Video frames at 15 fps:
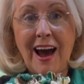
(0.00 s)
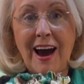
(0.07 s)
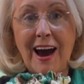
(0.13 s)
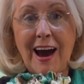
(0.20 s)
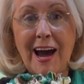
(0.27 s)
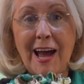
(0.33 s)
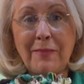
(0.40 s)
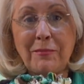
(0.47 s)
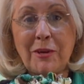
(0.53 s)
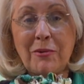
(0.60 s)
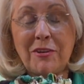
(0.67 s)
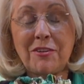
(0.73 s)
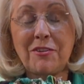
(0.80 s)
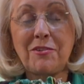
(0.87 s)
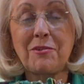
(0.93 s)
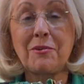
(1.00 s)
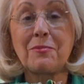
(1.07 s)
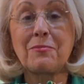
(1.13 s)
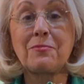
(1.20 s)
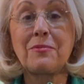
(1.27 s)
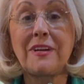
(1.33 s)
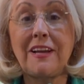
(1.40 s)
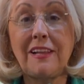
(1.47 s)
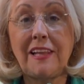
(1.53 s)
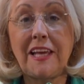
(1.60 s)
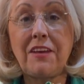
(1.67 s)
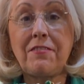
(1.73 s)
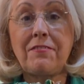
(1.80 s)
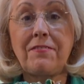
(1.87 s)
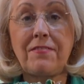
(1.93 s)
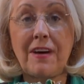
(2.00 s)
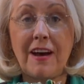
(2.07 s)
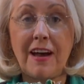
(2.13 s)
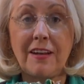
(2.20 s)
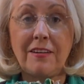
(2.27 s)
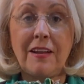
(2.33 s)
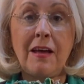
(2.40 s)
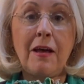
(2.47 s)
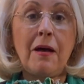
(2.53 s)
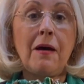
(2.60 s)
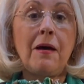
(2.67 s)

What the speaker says: I'm going to do a really fun